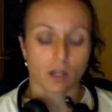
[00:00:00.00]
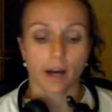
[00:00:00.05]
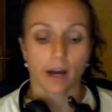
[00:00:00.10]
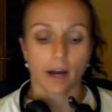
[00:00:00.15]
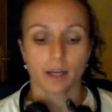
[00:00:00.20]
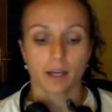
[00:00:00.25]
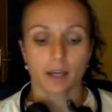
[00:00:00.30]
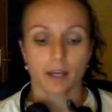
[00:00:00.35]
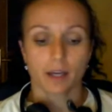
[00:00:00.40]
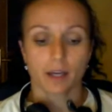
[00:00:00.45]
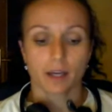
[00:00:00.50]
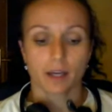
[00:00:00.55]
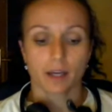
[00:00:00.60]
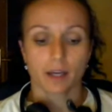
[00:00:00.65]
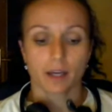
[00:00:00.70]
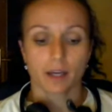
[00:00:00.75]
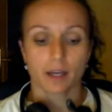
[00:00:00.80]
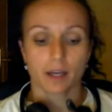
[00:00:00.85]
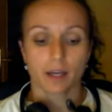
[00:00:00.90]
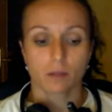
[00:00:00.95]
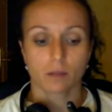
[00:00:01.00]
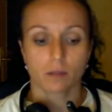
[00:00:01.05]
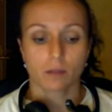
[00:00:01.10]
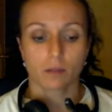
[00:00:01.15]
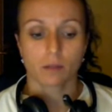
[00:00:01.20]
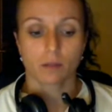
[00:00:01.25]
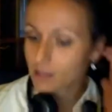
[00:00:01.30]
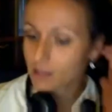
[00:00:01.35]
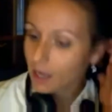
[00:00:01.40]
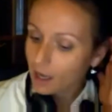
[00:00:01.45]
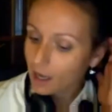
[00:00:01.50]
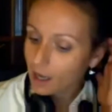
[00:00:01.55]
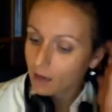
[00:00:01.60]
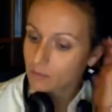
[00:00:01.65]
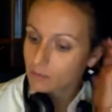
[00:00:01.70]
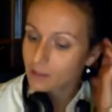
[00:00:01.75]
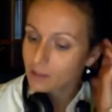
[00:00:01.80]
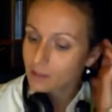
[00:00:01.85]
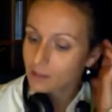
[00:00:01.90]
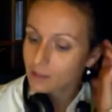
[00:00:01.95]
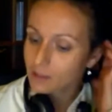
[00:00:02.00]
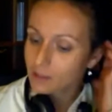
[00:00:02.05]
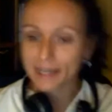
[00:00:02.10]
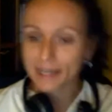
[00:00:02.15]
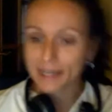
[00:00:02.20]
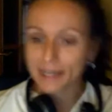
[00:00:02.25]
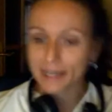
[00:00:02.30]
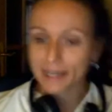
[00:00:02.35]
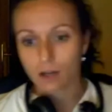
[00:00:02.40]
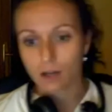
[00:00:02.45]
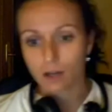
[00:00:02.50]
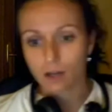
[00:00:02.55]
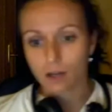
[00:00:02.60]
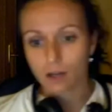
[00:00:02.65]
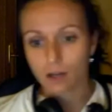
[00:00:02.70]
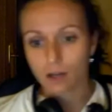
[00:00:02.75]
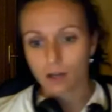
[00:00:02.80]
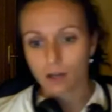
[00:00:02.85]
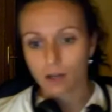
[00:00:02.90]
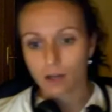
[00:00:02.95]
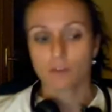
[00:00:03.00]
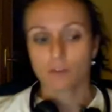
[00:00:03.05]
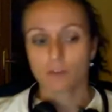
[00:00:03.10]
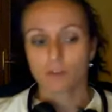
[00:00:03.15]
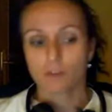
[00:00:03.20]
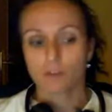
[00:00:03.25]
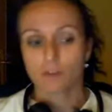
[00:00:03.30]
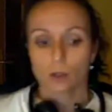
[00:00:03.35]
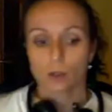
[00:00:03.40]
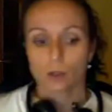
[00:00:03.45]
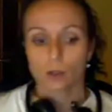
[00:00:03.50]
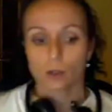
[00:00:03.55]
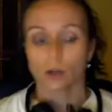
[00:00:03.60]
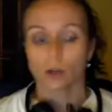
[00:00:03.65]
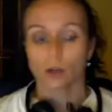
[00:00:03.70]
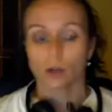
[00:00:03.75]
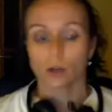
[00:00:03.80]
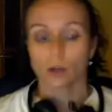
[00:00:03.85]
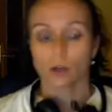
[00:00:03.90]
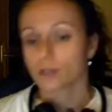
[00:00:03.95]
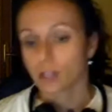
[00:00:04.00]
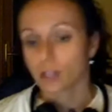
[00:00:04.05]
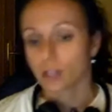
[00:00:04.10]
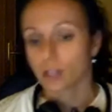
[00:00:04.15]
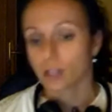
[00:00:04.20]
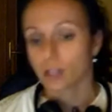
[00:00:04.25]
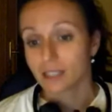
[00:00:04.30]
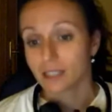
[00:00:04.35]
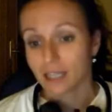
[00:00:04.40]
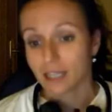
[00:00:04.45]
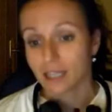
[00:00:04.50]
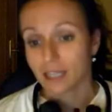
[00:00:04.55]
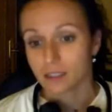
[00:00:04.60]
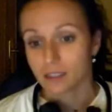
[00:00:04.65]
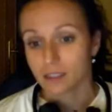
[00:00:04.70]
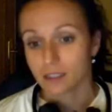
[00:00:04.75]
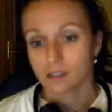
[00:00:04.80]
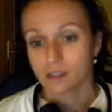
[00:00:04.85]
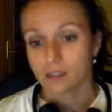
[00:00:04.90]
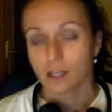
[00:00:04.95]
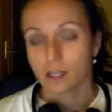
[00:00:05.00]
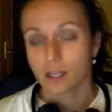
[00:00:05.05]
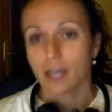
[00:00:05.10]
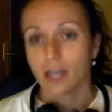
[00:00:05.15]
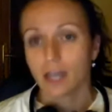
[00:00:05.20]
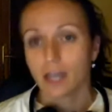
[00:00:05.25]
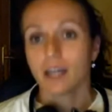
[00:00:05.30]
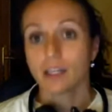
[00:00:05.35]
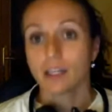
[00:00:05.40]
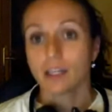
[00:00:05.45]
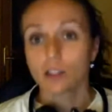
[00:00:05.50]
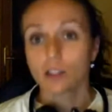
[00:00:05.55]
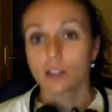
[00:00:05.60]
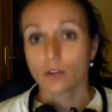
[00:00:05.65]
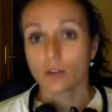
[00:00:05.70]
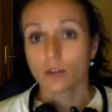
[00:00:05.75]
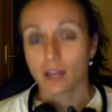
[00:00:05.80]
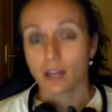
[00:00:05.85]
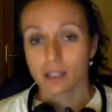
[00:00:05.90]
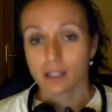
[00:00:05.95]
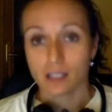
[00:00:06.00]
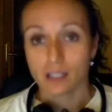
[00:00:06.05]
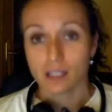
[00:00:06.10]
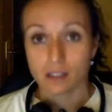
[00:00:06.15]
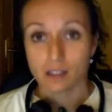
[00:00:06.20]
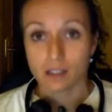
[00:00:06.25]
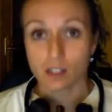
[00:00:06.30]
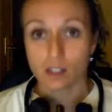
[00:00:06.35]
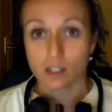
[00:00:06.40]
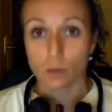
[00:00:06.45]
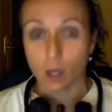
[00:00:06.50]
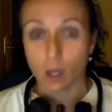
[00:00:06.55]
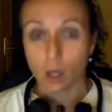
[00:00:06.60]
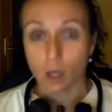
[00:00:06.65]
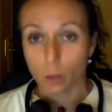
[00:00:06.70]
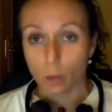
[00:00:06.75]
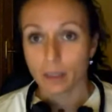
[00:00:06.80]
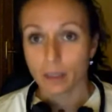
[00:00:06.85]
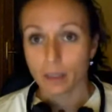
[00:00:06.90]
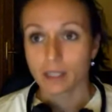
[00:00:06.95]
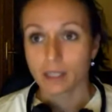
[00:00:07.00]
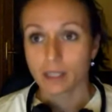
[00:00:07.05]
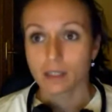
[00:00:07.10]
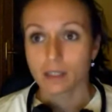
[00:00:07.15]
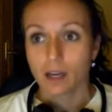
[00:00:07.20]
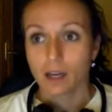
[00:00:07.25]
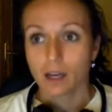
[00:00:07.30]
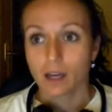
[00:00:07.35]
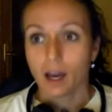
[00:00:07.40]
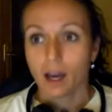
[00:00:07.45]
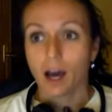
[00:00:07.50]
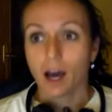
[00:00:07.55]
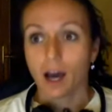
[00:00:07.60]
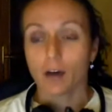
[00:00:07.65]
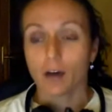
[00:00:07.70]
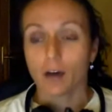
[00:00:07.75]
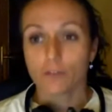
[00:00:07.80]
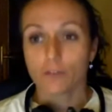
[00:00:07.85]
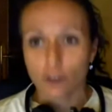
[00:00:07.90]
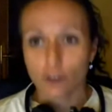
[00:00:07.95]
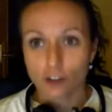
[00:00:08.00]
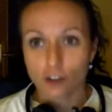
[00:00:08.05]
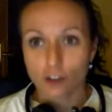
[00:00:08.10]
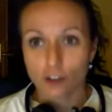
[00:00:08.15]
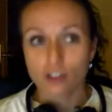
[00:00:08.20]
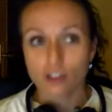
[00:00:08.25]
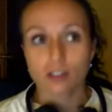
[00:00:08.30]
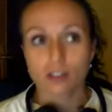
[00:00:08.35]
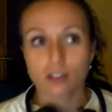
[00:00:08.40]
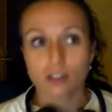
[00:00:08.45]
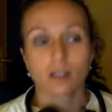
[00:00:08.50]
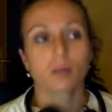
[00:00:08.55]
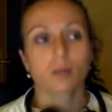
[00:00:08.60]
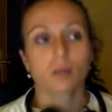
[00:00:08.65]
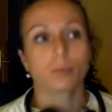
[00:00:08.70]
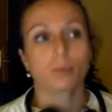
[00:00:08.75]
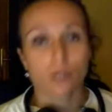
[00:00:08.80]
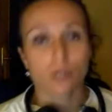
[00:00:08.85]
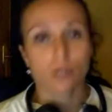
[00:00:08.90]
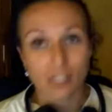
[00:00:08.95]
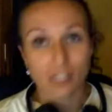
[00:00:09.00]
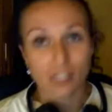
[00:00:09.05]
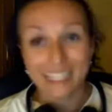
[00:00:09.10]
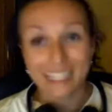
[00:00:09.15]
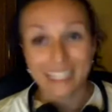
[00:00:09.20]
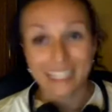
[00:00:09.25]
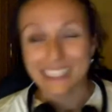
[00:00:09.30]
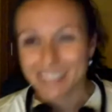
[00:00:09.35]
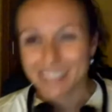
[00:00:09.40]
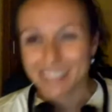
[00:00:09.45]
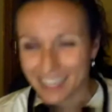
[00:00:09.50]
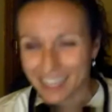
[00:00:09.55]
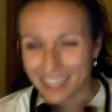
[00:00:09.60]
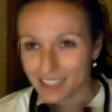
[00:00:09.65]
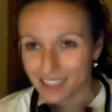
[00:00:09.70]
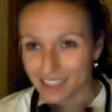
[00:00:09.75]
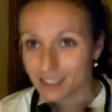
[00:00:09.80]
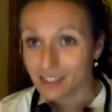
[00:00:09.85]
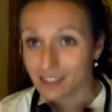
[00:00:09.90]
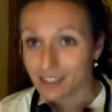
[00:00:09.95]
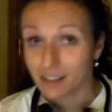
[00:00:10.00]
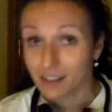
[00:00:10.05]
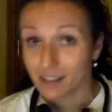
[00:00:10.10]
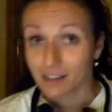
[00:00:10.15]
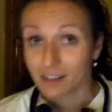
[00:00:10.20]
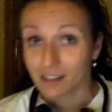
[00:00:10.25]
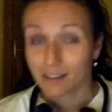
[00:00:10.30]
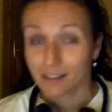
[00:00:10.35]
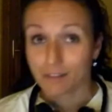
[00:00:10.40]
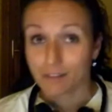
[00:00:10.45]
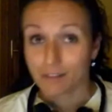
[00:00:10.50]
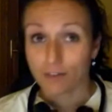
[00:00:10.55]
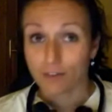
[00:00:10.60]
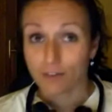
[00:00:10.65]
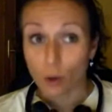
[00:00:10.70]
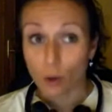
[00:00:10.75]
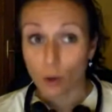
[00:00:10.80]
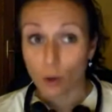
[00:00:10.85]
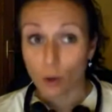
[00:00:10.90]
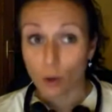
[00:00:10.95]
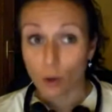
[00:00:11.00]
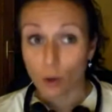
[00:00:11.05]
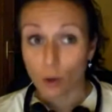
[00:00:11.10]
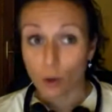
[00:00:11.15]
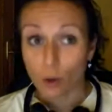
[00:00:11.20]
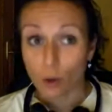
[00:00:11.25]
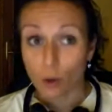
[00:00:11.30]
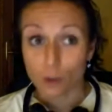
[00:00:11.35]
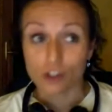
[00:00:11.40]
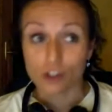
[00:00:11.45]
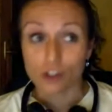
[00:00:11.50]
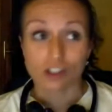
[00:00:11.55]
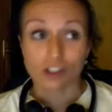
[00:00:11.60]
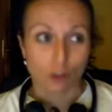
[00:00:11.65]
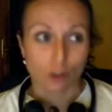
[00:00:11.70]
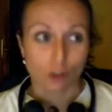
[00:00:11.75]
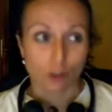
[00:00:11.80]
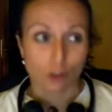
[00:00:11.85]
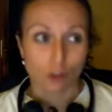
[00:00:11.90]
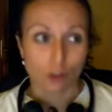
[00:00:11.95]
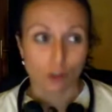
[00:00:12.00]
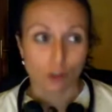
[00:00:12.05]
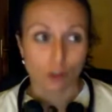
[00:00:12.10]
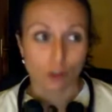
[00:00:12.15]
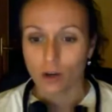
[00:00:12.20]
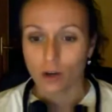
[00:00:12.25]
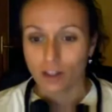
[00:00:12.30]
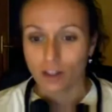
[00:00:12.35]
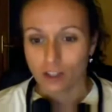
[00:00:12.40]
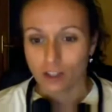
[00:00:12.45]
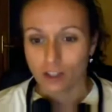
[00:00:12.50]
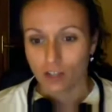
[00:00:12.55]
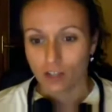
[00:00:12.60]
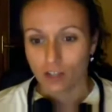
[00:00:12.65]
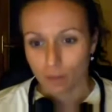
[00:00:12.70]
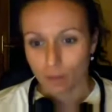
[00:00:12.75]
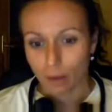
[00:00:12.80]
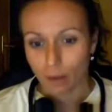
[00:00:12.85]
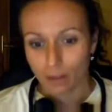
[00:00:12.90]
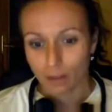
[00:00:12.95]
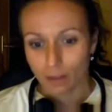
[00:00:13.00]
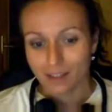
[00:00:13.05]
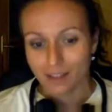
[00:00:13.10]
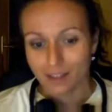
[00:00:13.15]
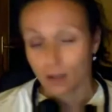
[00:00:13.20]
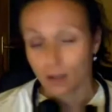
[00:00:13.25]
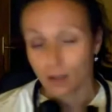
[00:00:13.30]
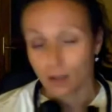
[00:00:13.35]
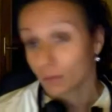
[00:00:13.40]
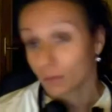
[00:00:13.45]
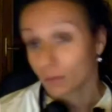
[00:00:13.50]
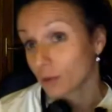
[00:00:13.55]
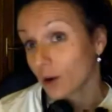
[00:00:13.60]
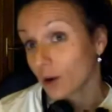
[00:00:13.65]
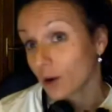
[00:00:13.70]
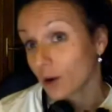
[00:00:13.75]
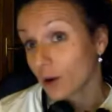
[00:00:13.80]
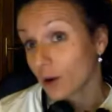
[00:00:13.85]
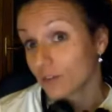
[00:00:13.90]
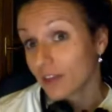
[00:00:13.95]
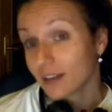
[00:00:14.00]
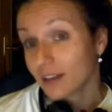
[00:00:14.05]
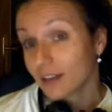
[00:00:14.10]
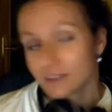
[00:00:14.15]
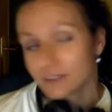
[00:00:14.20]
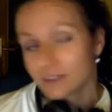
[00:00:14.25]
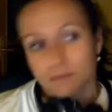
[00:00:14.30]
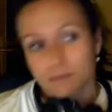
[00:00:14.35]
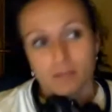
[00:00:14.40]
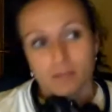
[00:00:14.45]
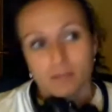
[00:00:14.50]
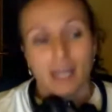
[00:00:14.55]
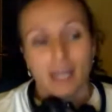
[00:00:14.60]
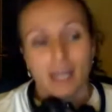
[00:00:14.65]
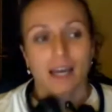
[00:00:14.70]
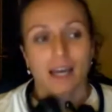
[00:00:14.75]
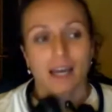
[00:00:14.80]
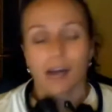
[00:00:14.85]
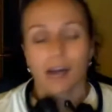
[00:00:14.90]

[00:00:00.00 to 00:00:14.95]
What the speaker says: with time, salsa died out and we focused on Brazilian dances. In 2006, we opened a first Brazilian dance focused studio in the Czech Republic, so I'm proud of that.